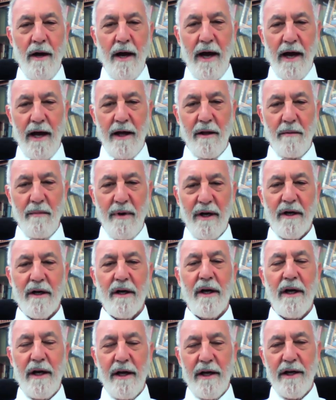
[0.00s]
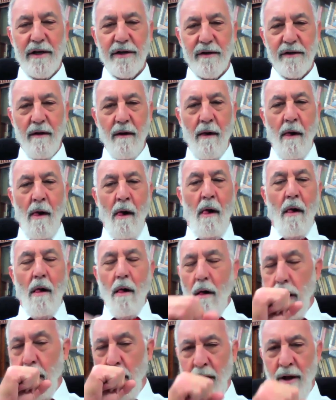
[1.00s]
And the mincha is,
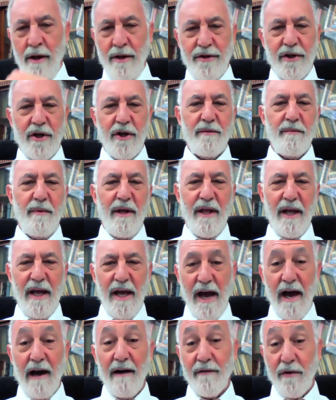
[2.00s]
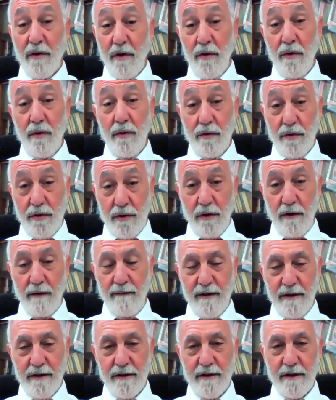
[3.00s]
excuse me, the afternoon
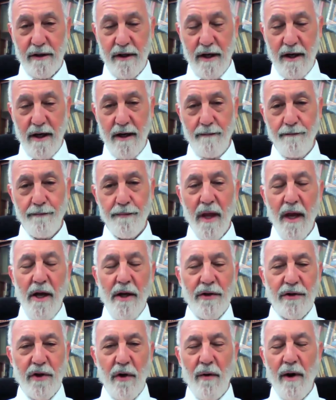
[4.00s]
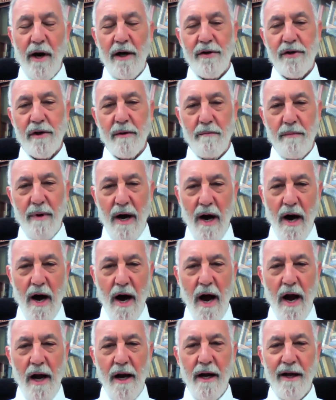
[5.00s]
service. So on
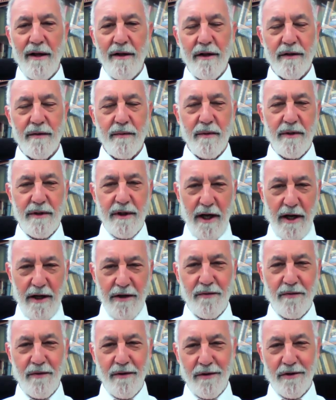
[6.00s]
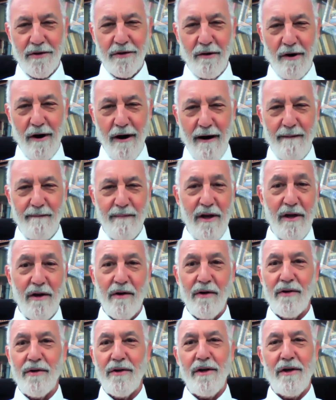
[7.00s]
Shabbat, and this was Ezra the scribe
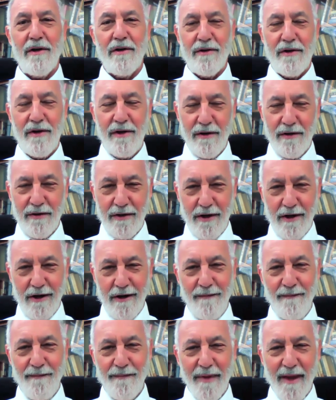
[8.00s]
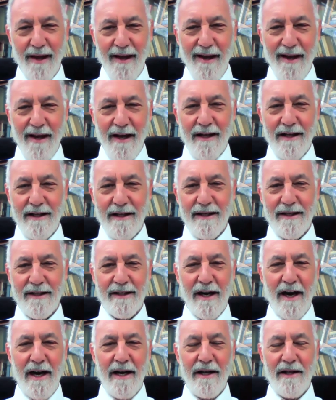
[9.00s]
years and years and years ago,
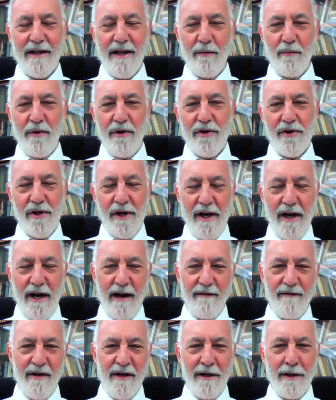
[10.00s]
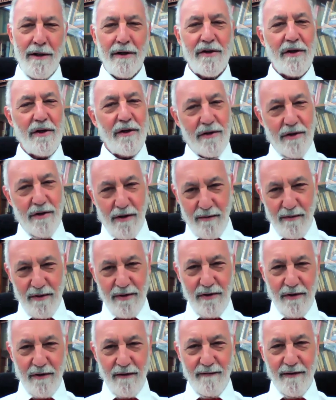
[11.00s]
decided that we should have an additional Torah
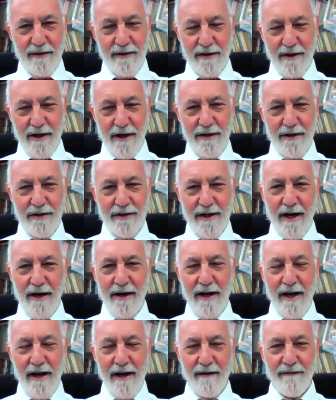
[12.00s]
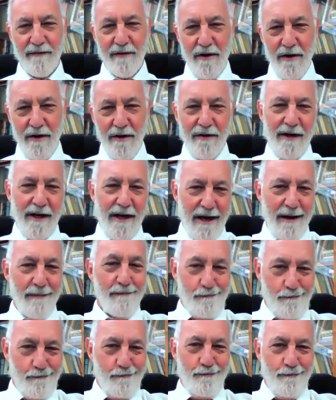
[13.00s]
service on Saturday afternoon to
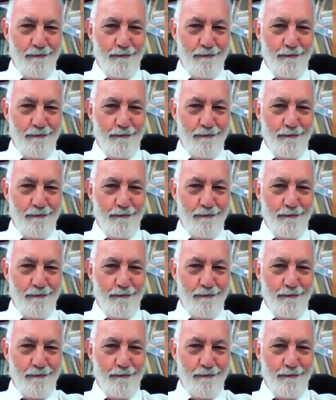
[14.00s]
keep